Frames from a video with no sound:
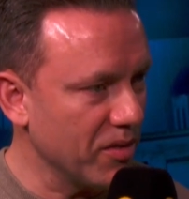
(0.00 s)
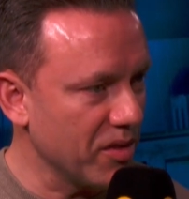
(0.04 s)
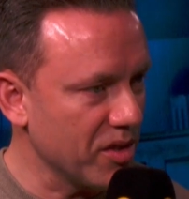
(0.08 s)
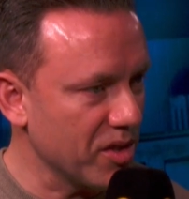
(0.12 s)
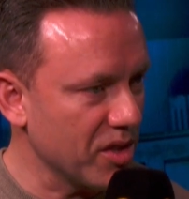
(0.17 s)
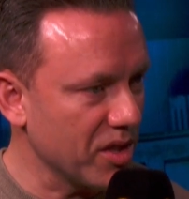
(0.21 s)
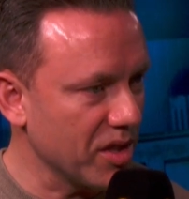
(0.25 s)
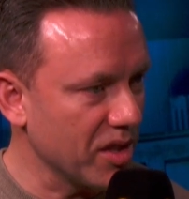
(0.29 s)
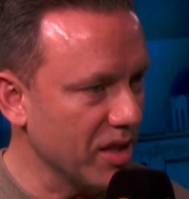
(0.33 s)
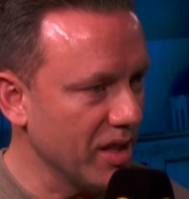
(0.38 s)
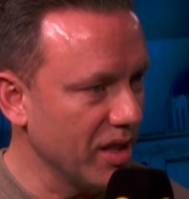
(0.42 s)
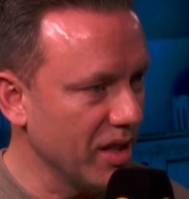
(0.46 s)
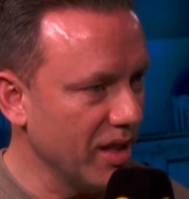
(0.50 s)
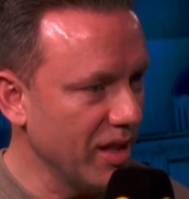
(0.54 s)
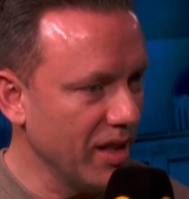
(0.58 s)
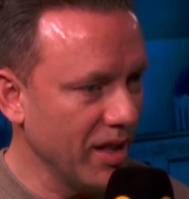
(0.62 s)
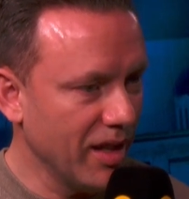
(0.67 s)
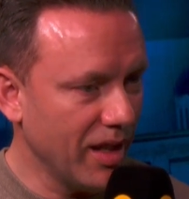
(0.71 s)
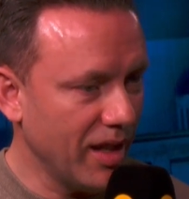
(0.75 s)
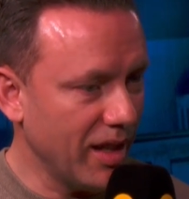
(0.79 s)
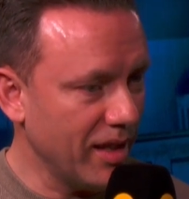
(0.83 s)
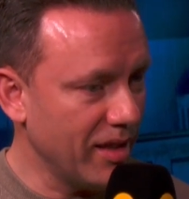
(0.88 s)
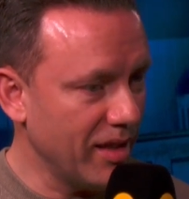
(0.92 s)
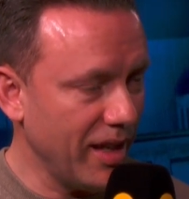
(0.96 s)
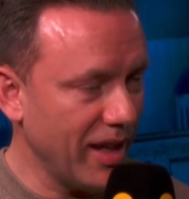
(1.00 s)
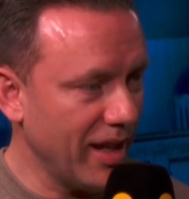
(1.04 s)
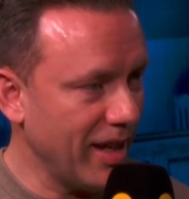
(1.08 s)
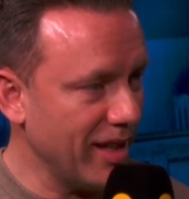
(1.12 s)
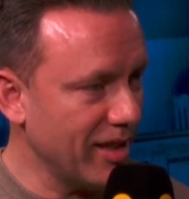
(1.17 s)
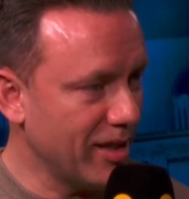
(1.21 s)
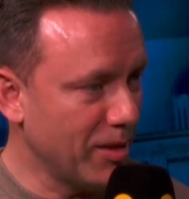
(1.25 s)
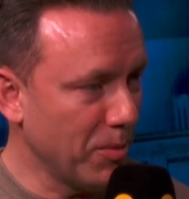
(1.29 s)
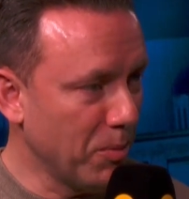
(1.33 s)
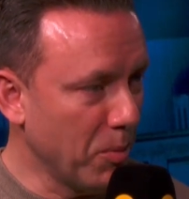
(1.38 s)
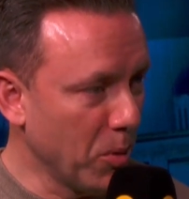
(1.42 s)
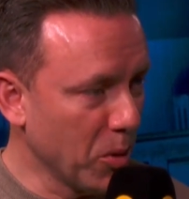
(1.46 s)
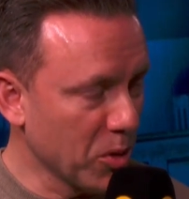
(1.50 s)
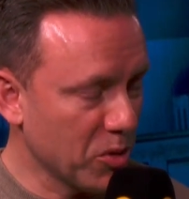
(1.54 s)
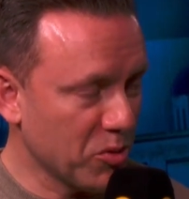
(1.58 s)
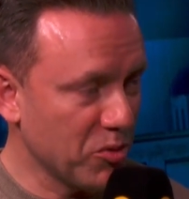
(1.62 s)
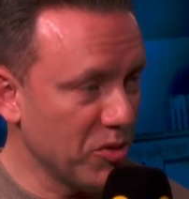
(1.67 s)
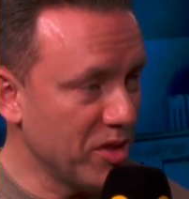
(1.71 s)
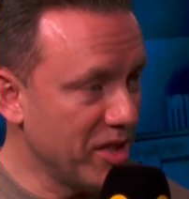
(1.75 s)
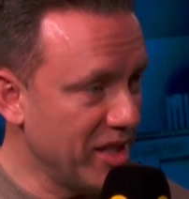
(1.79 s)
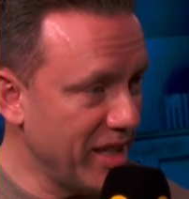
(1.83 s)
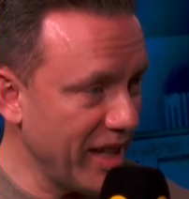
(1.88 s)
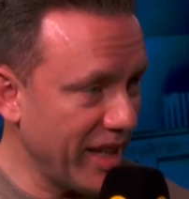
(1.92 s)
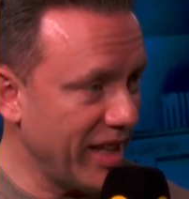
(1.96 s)
Division, and they had the most
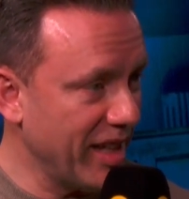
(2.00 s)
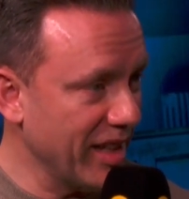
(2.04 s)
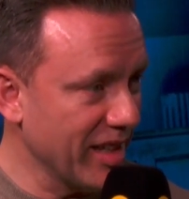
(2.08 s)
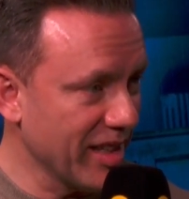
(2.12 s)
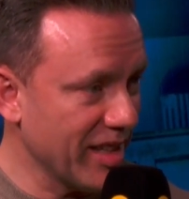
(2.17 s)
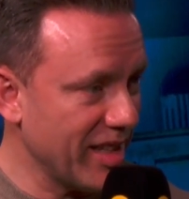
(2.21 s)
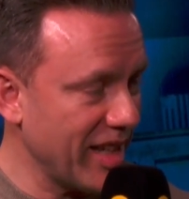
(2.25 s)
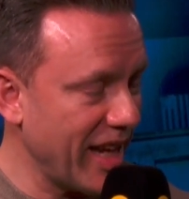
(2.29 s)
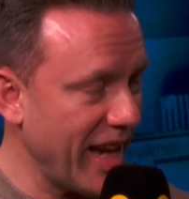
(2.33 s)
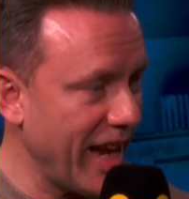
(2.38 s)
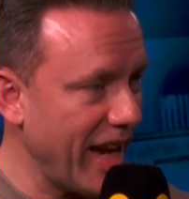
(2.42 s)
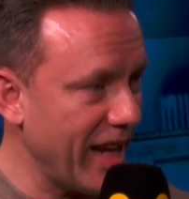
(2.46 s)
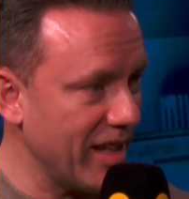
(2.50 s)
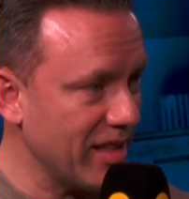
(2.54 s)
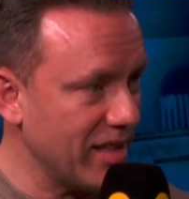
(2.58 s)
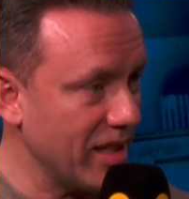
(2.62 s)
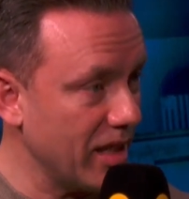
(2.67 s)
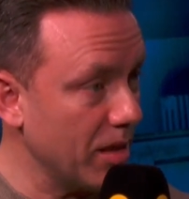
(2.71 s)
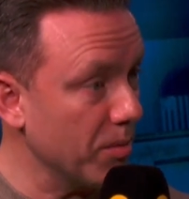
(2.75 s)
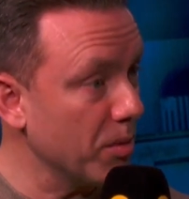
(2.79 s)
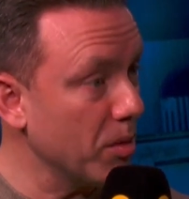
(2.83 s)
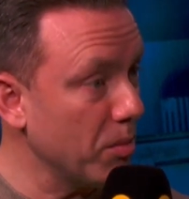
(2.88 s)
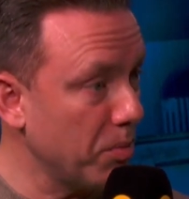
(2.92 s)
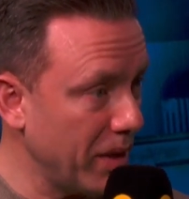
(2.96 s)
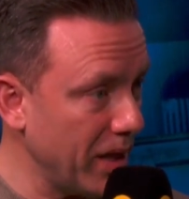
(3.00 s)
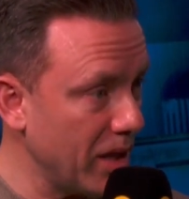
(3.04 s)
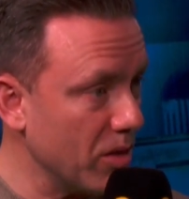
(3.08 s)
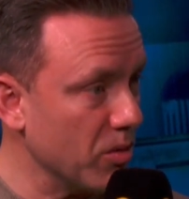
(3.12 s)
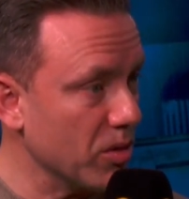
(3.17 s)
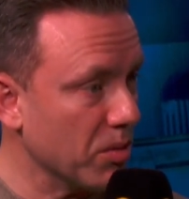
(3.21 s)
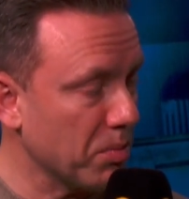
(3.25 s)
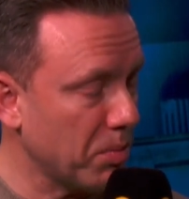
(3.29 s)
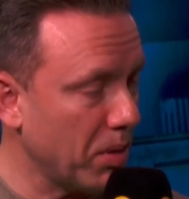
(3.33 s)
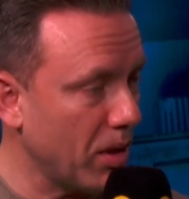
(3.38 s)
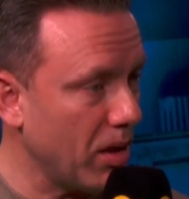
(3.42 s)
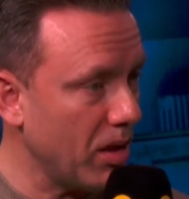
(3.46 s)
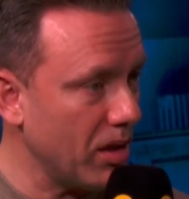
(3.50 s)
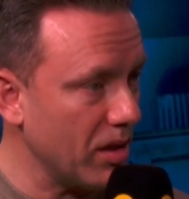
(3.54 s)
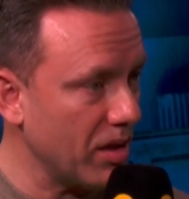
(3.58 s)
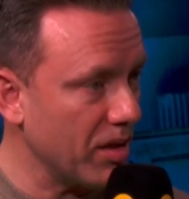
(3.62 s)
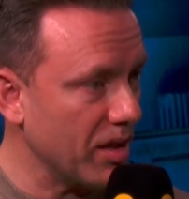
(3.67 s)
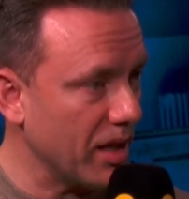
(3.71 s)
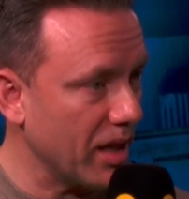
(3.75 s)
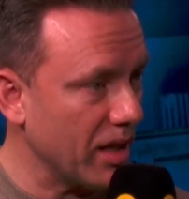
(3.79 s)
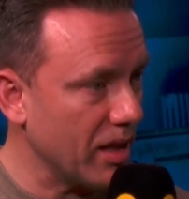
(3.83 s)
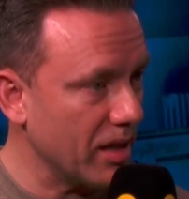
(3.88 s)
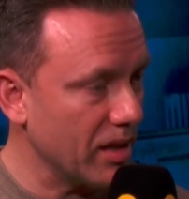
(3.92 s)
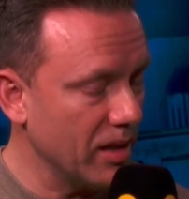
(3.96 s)
ridiculous A team, and Peter was part of
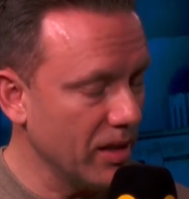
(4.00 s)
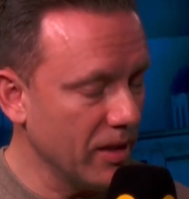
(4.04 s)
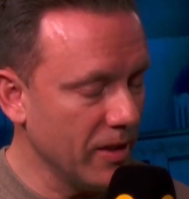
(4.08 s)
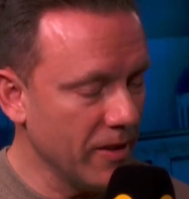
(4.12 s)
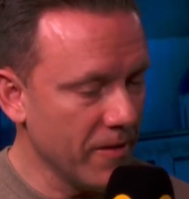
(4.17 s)
that.